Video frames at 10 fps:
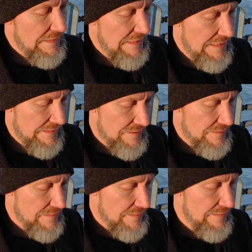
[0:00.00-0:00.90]
Yes,
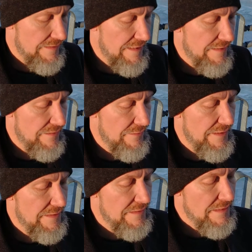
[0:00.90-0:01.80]
Klinttan
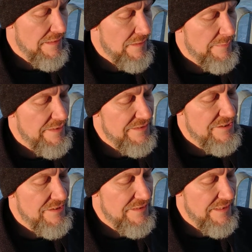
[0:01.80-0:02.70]
agreed, but it
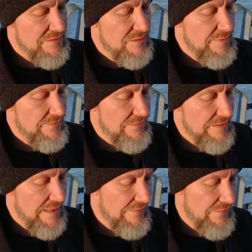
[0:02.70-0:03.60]
turned out to be for
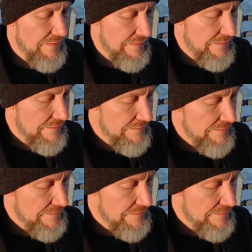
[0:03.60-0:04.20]
nothing.